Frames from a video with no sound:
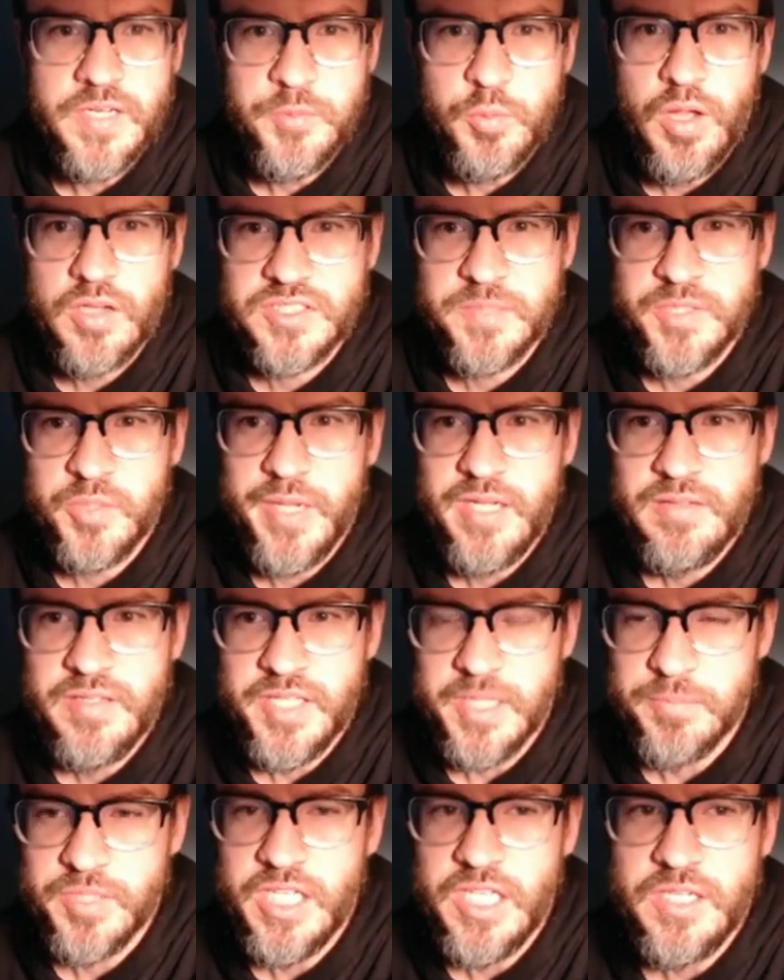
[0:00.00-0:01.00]
If you lock something away,
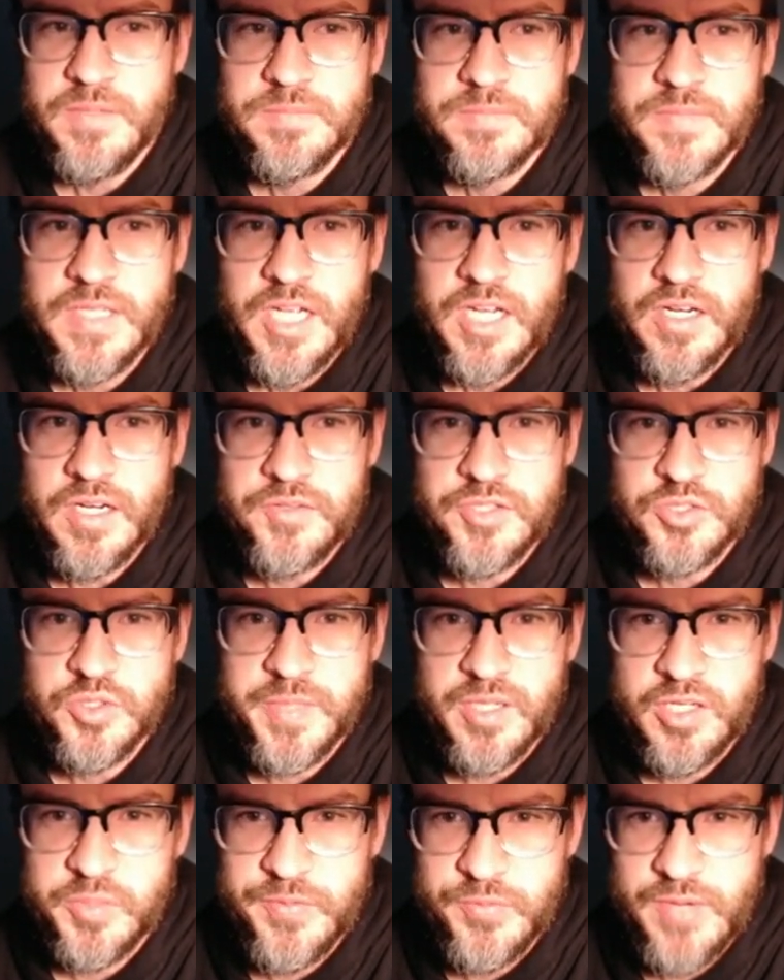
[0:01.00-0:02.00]
keep the key. Nothing should
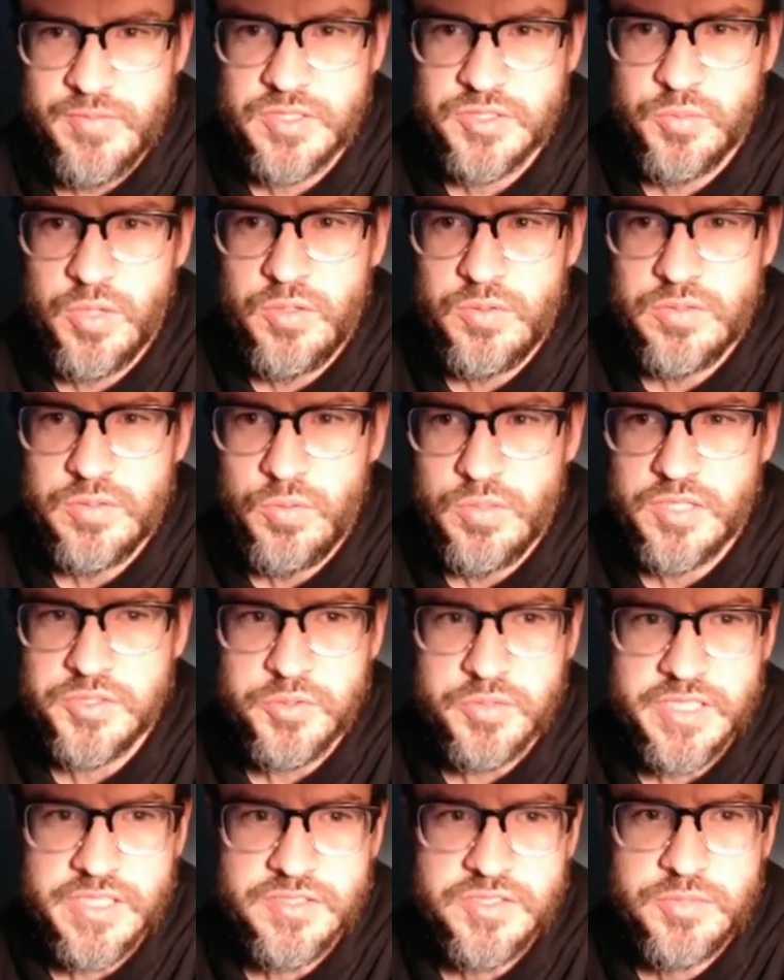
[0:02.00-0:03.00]
be locked away forever, so hold on to
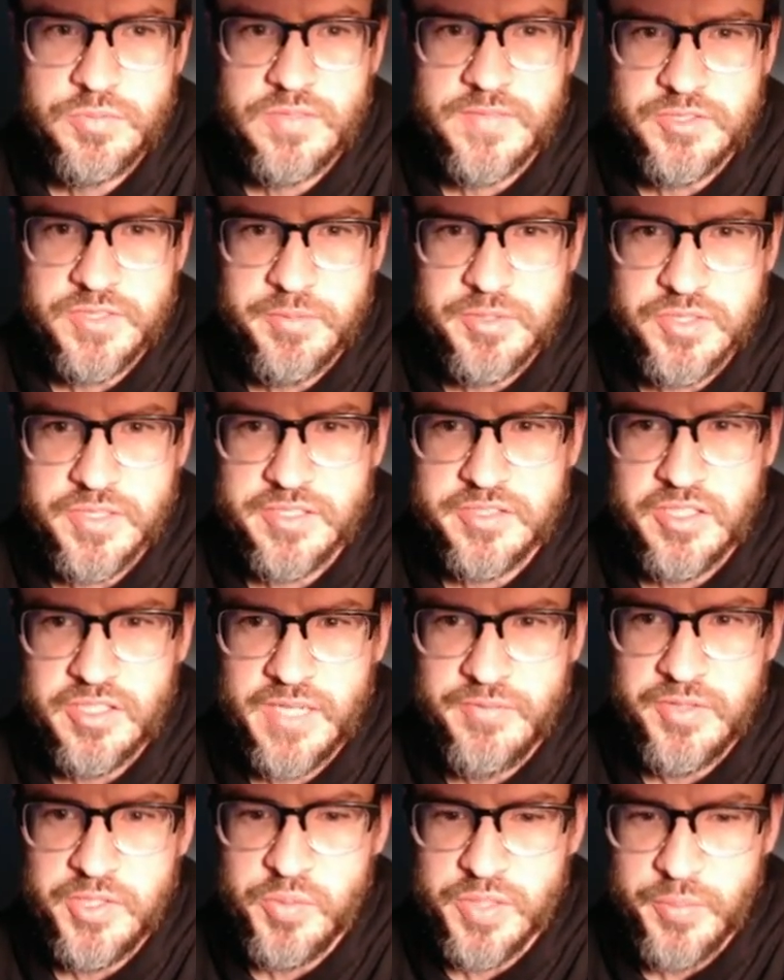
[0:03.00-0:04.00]
your keys. You will eventually return and unlock
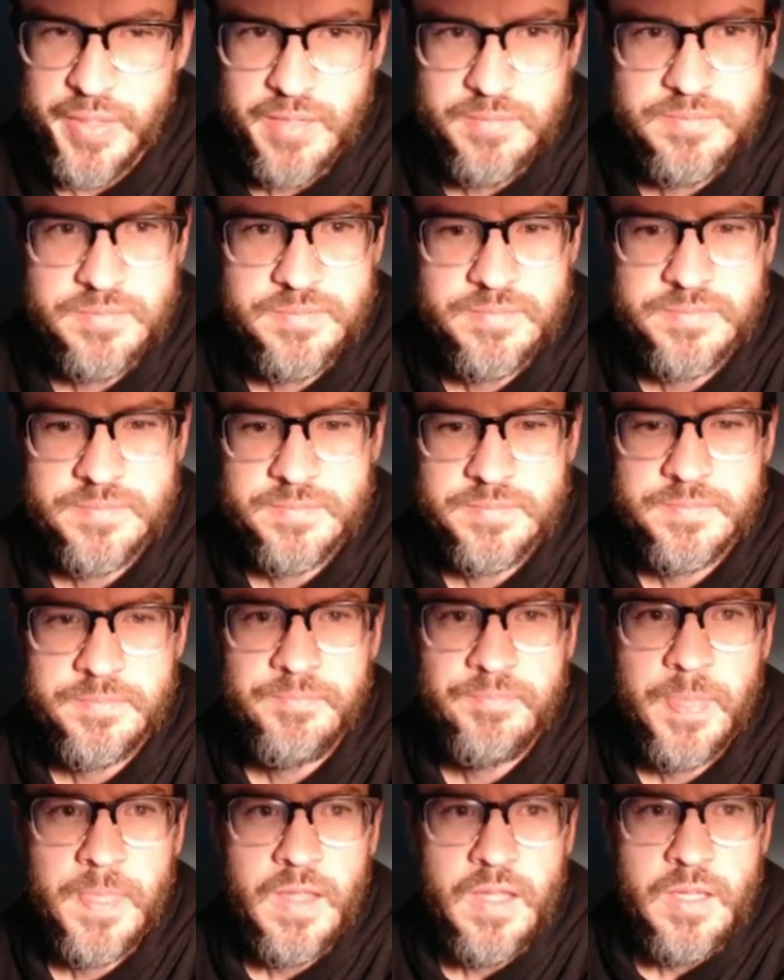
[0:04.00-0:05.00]
everything you hid away.
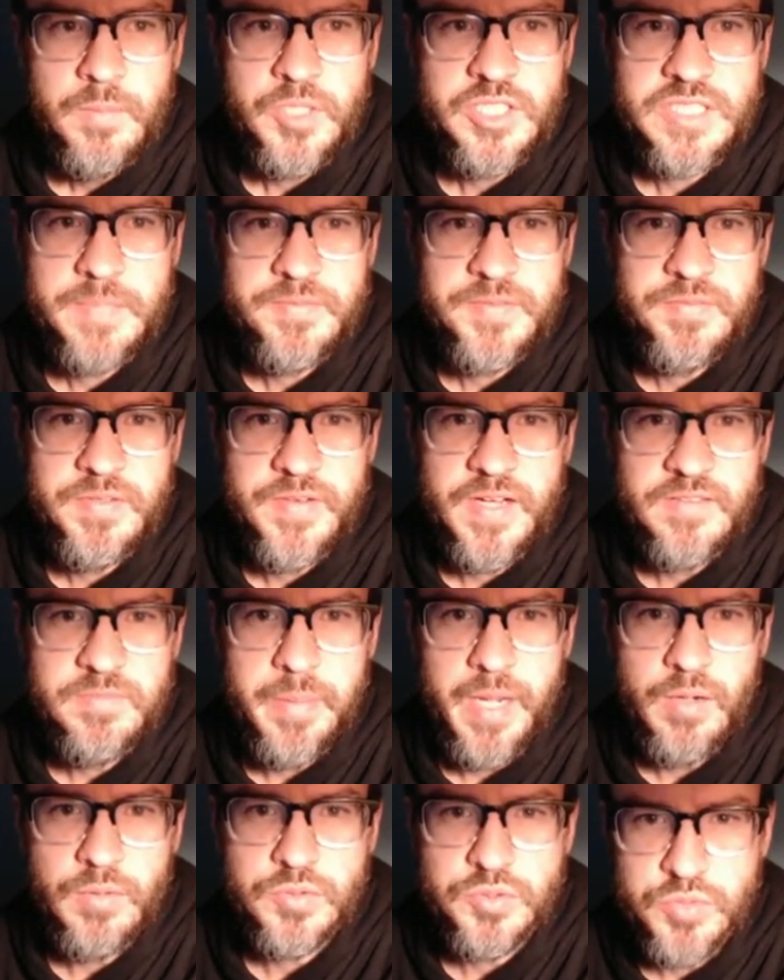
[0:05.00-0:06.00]
Precept 55.
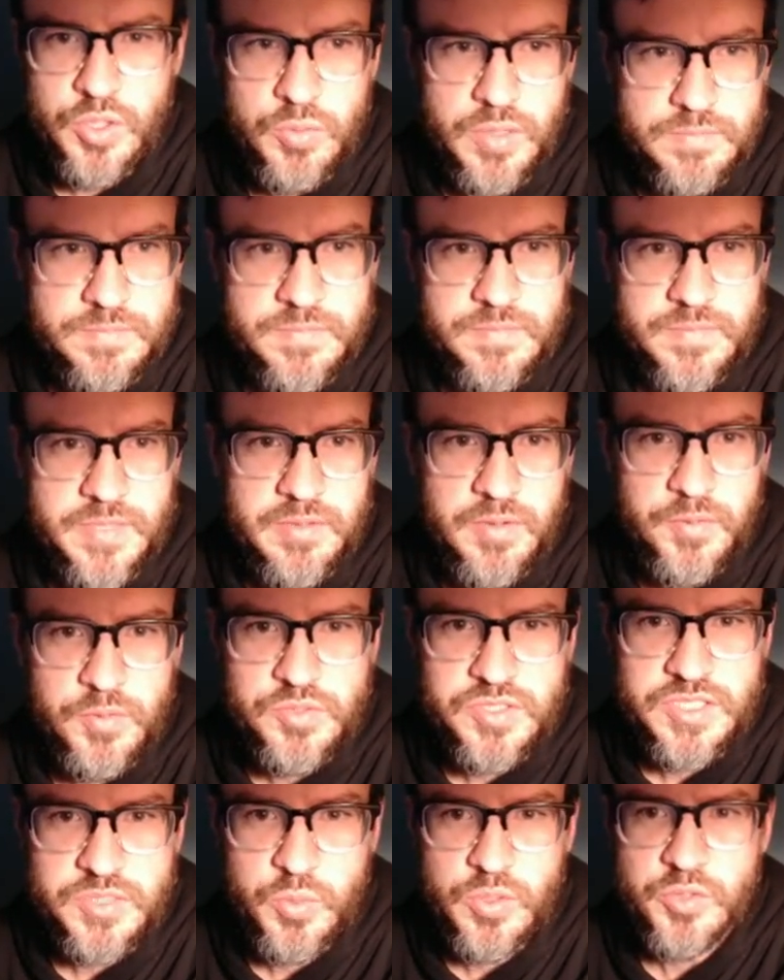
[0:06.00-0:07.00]
Bow to no one. There are
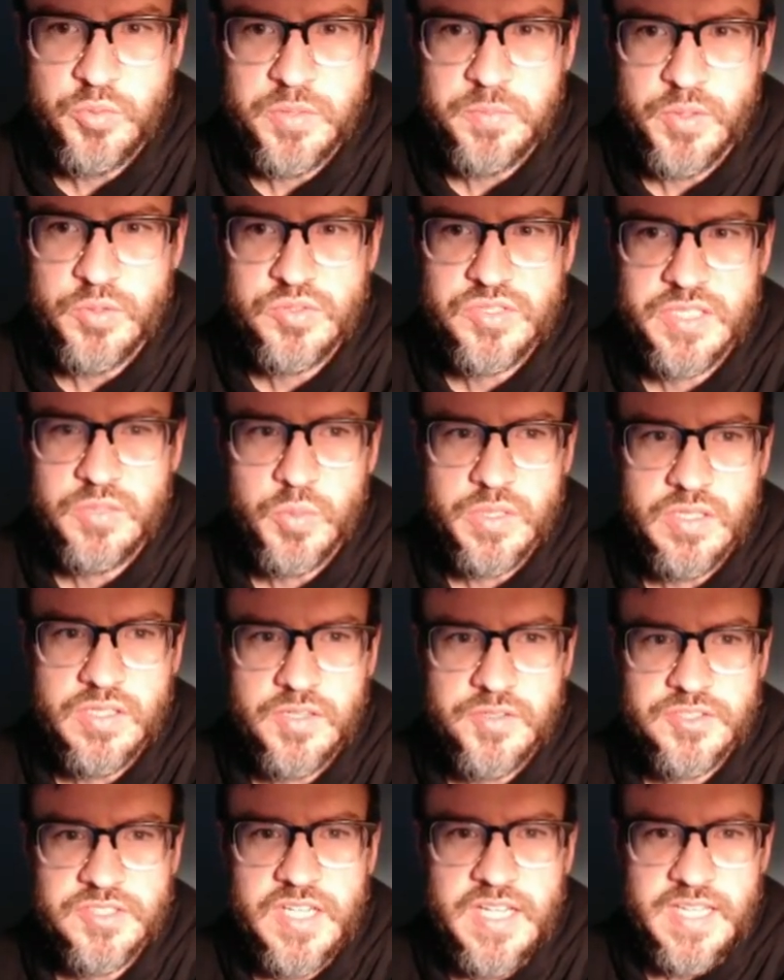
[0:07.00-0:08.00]
those in this world who impose their will on
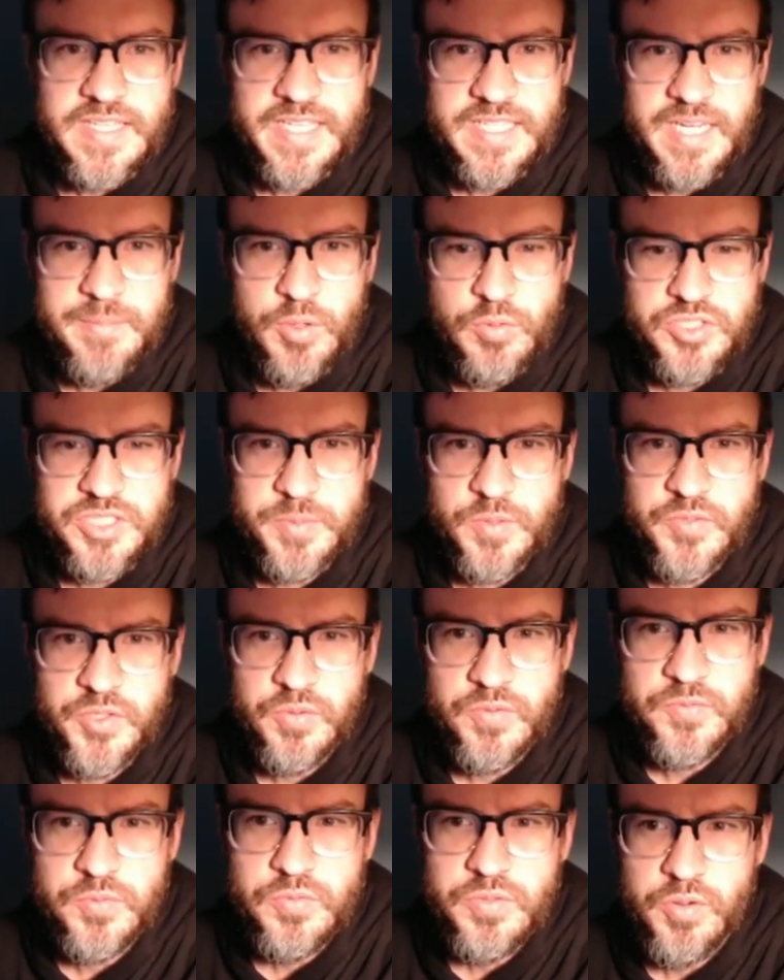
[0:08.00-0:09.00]
others. They claim ownership over
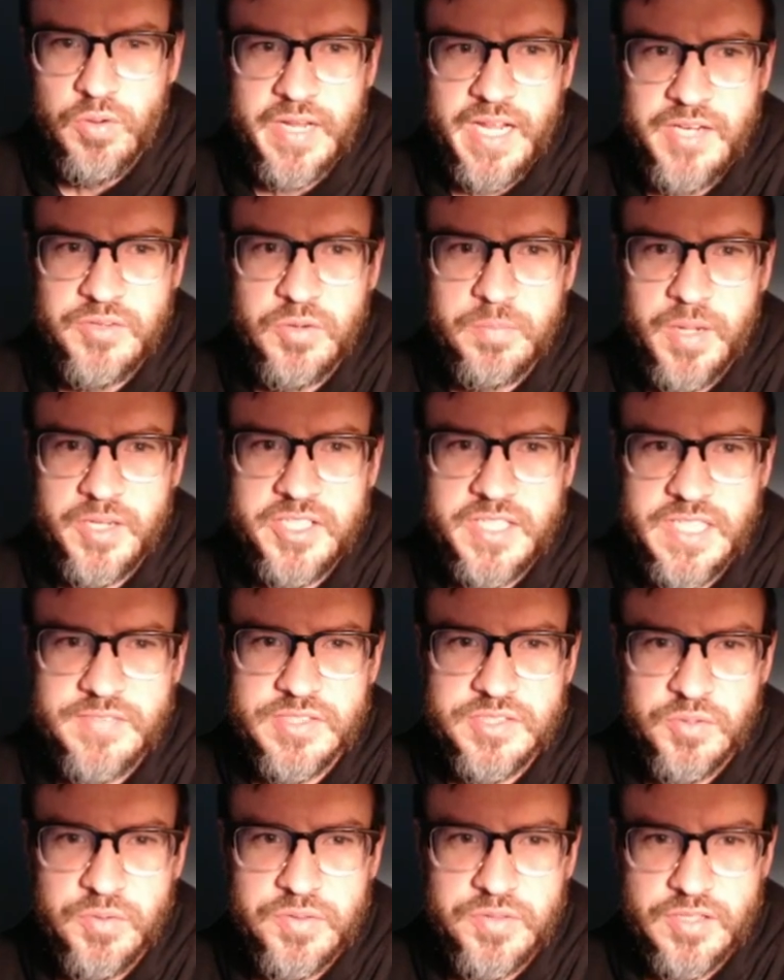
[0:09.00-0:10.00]
your food, your land, your body,
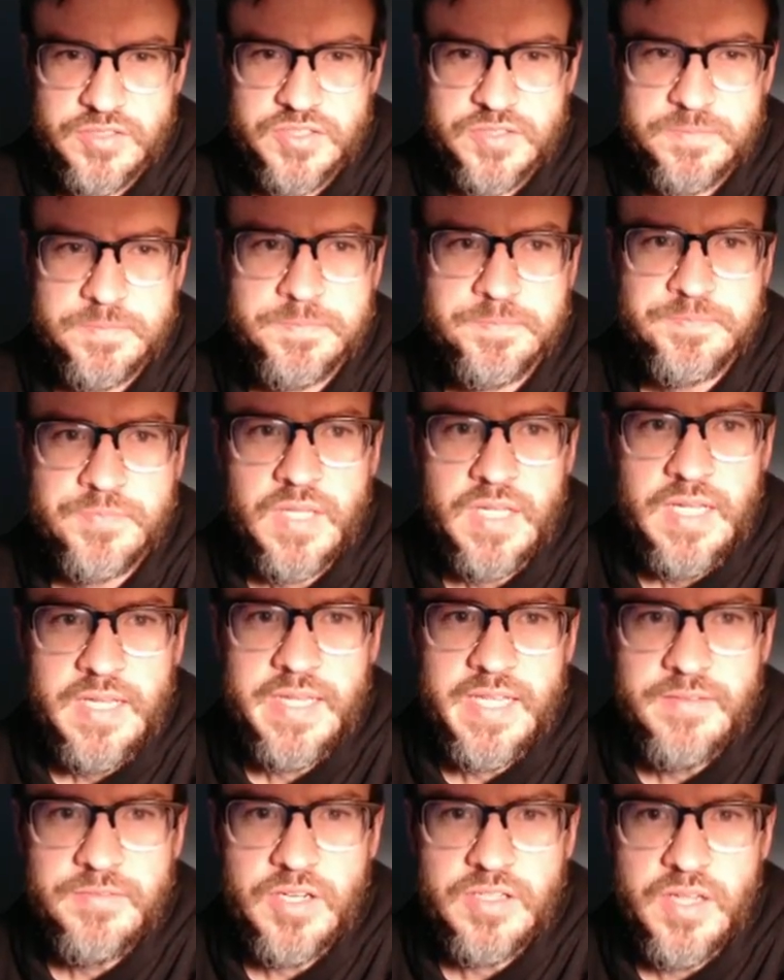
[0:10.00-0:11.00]
even your thoughts.
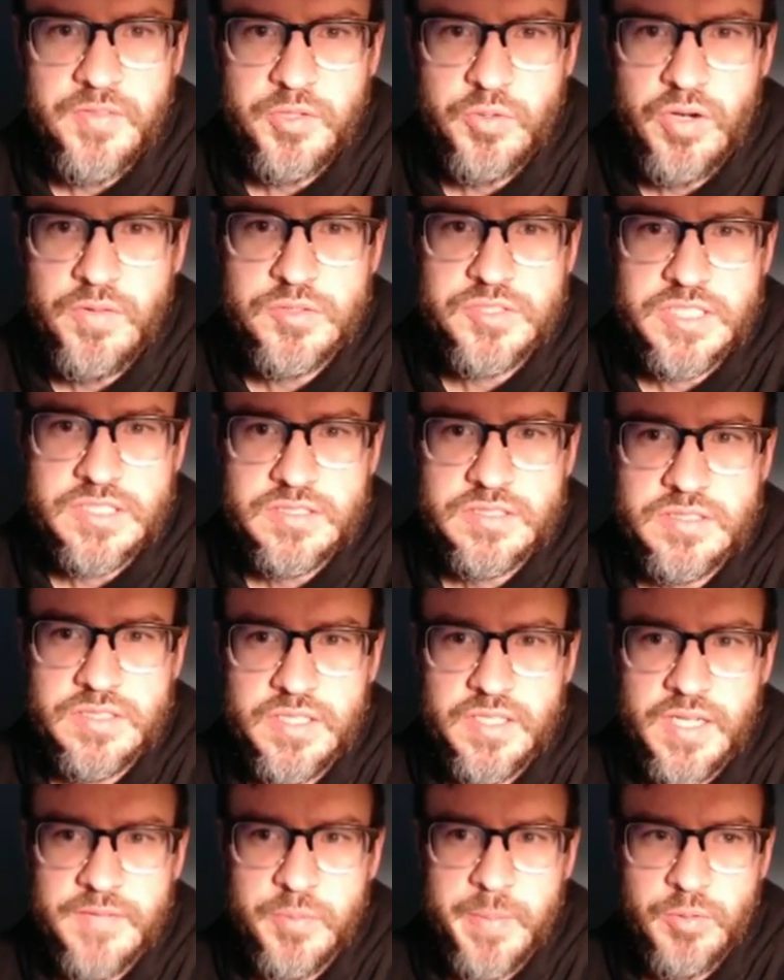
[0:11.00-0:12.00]
They have done nothing to earn those things.
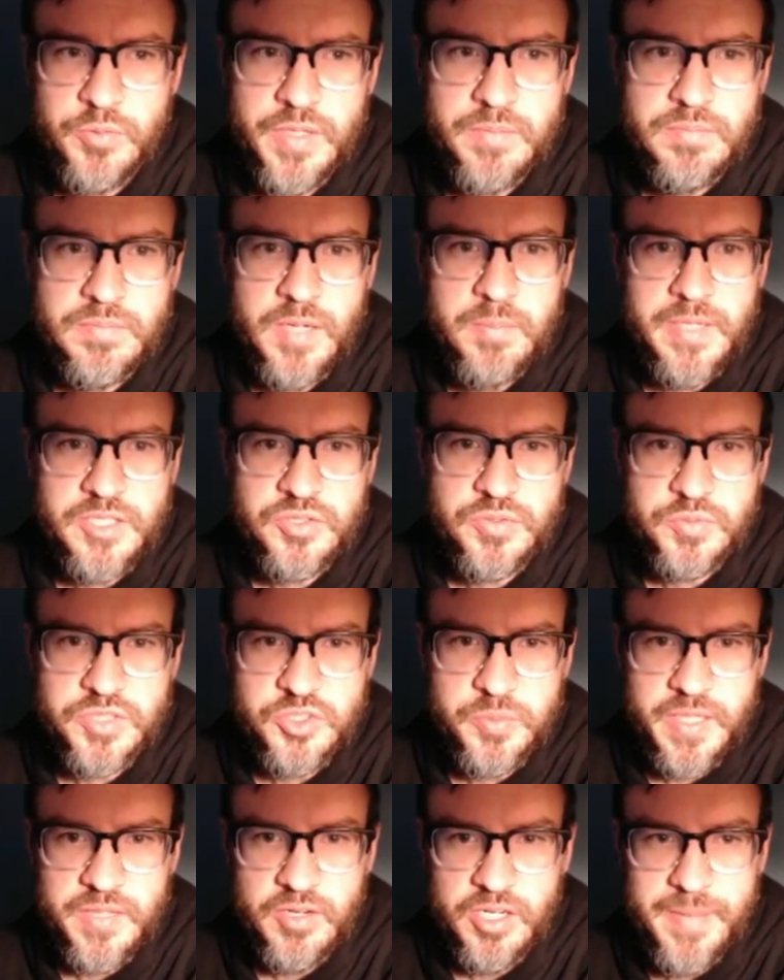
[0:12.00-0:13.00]
Never bow to them, and make sure to
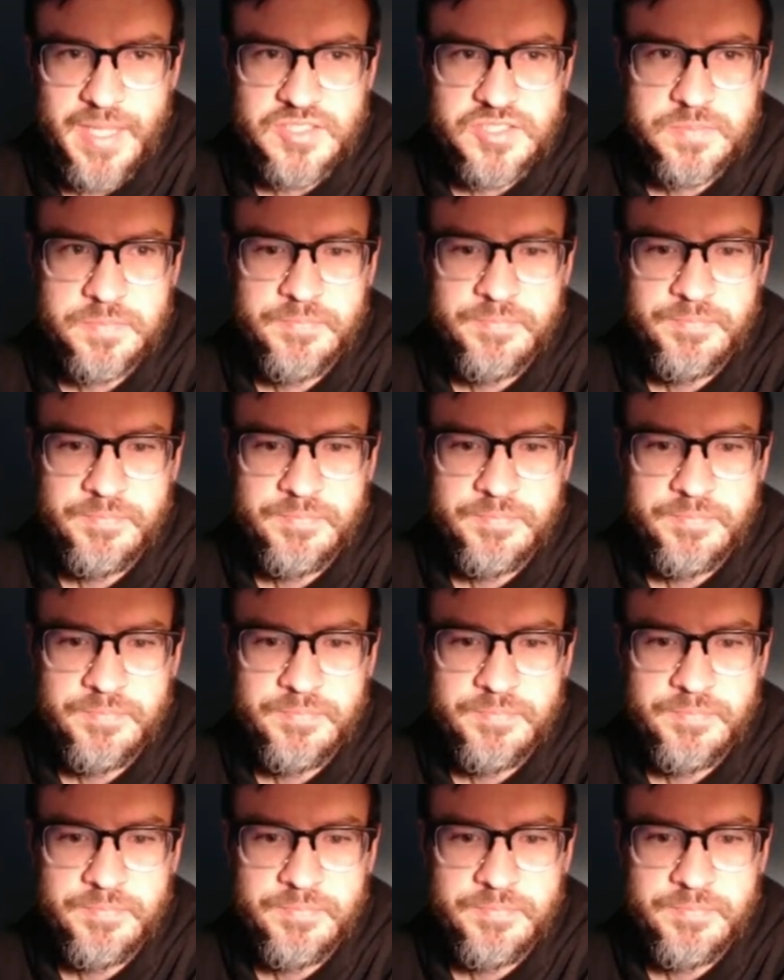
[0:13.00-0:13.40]
disobey their commands.